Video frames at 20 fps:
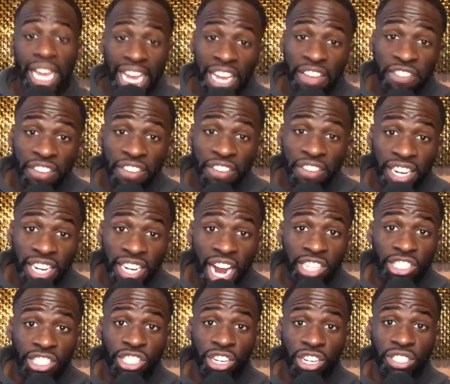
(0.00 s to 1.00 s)
Even
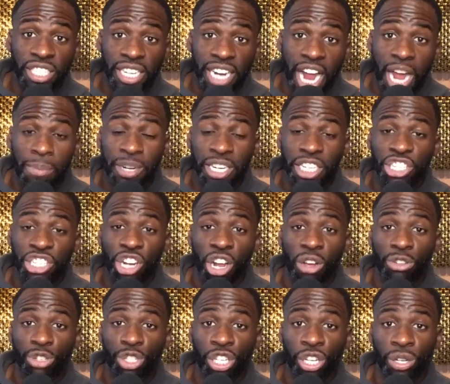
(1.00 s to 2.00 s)
concerts and comedy
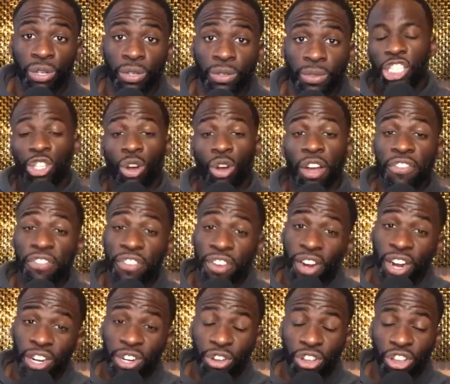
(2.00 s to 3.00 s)
shows too. So if
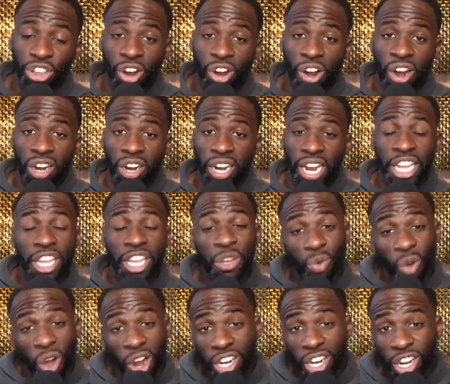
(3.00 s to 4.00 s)
you're in New York and you
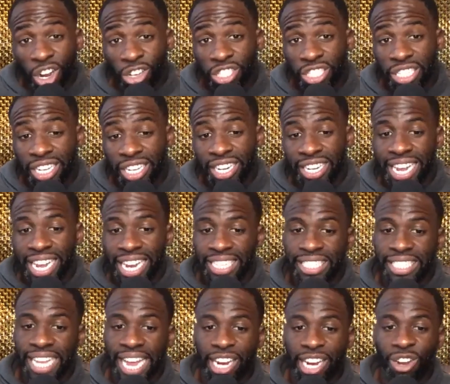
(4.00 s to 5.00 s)
wanna go see the Knicks
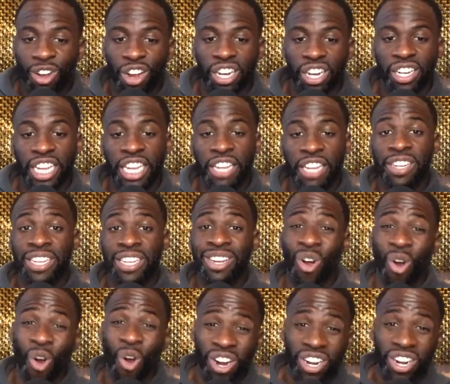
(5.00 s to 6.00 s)
take on
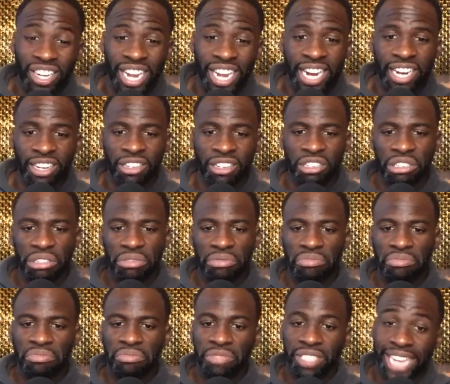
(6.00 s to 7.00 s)
Cleveland or the Lakers,
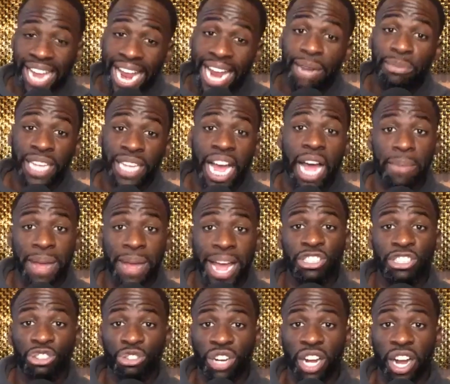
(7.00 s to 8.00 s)
Game Time
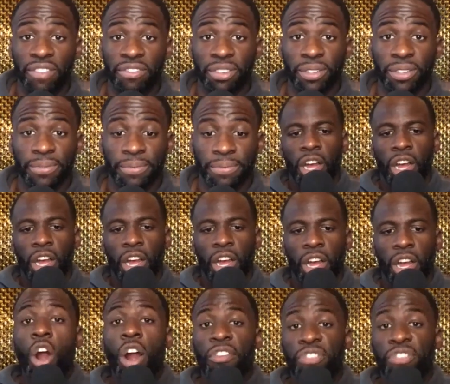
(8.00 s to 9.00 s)
has you covered.
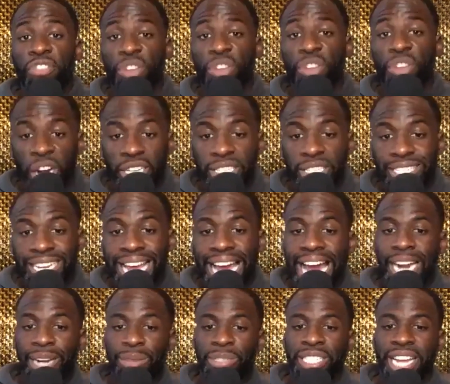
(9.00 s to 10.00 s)
Or if you want to see
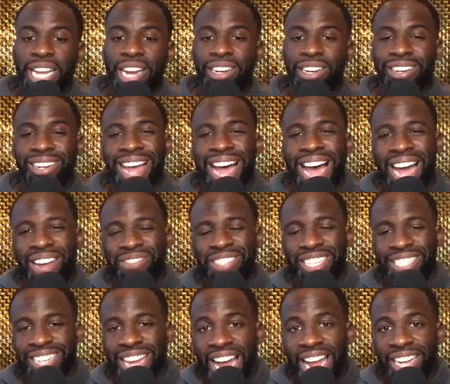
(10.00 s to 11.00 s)
Adam Sandler live
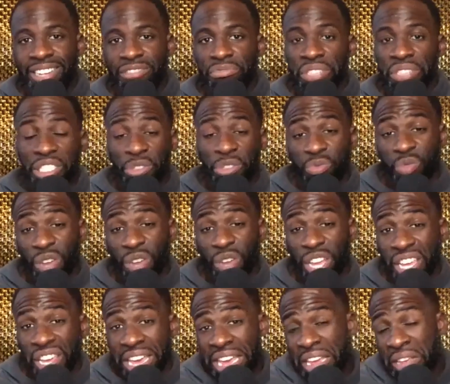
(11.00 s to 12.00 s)
tonight, this
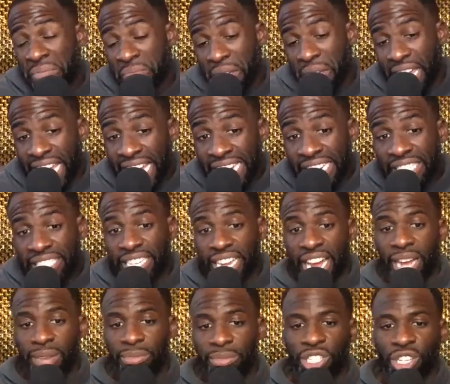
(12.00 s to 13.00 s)
weekend,
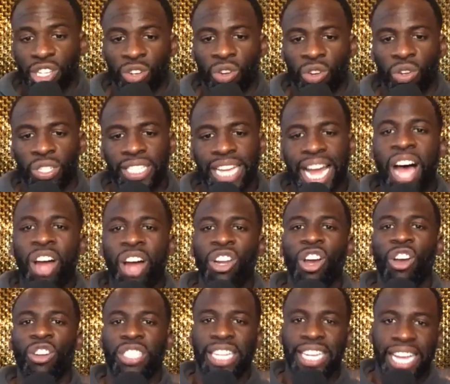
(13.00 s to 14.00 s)
anytime soon,
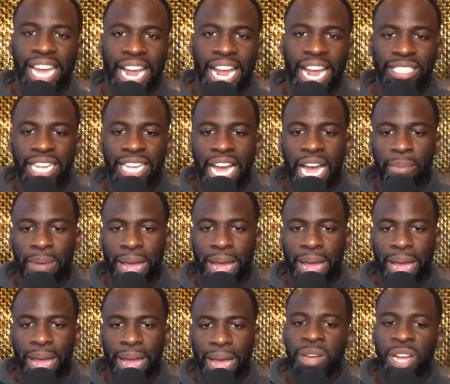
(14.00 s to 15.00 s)
download the Game Time
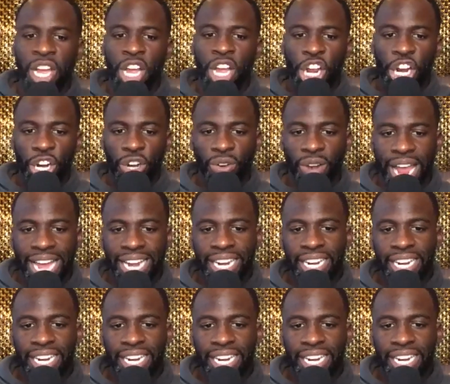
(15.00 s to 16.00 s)
app, create
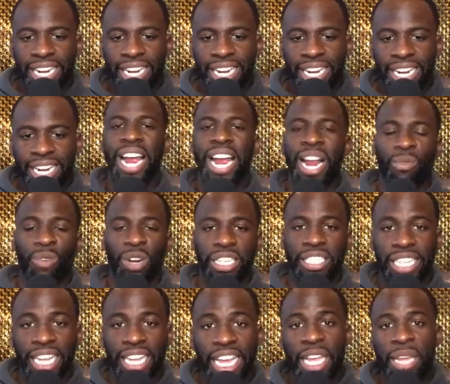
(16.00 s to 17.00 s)
an account, and
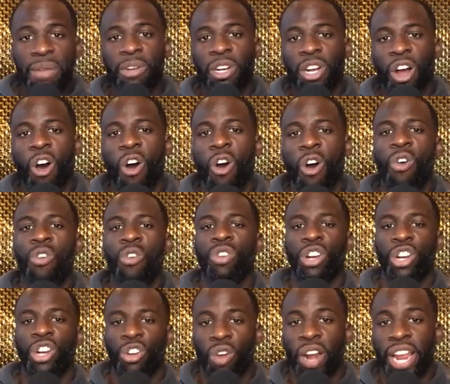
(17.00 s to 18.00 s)
redeem
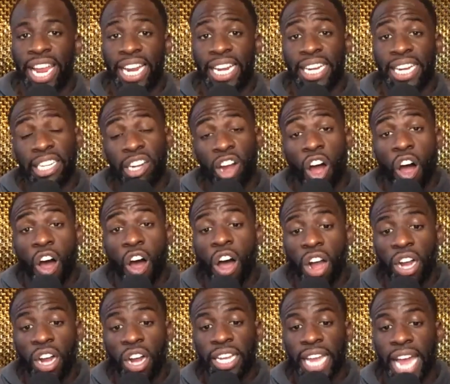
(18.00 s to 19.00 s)
code GREEN in
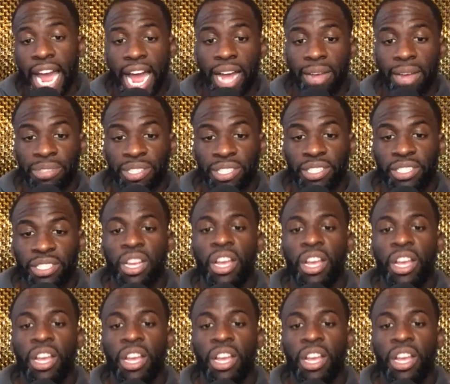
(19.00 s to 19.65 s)
all caps